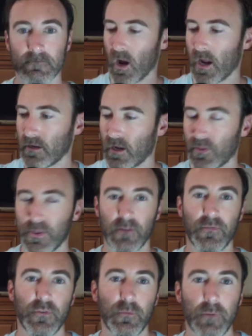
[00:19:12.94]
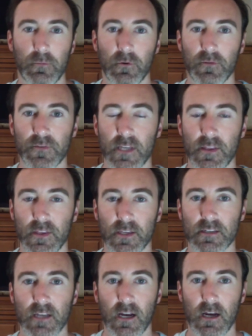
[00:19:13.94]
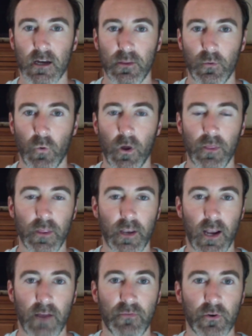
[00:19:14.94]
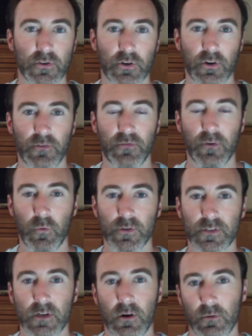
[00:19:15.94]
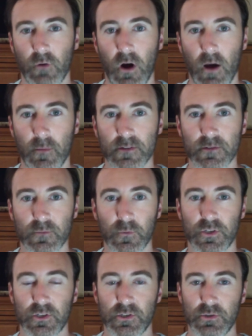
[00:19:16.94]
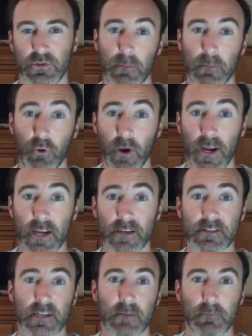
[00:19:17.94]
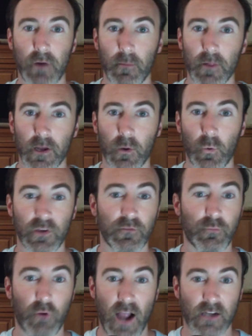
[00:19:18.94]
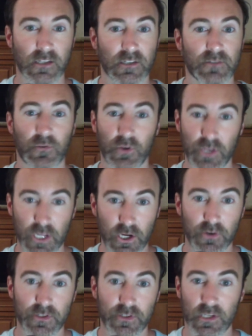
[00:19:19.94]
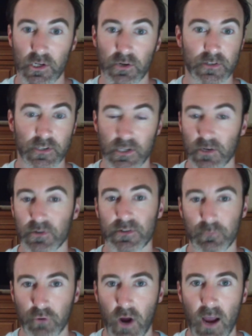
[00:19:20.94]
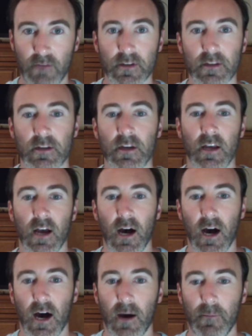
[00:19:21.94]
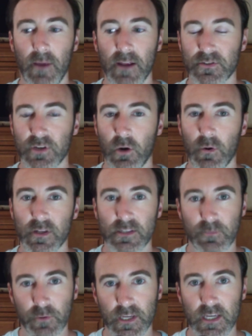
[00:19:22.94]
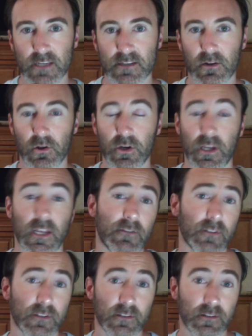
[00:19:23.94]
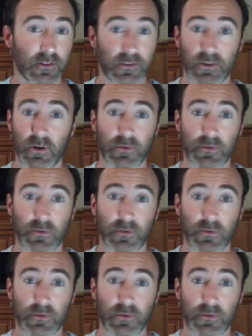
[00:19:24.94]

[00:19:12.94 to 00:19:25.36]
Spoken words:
I think a few people have said this. The one that I first heard it from was Tony Robbins, which is you get praised in public what you've practiced for years and years and years in private. Mm-hmm. And so it's really easy to look at even,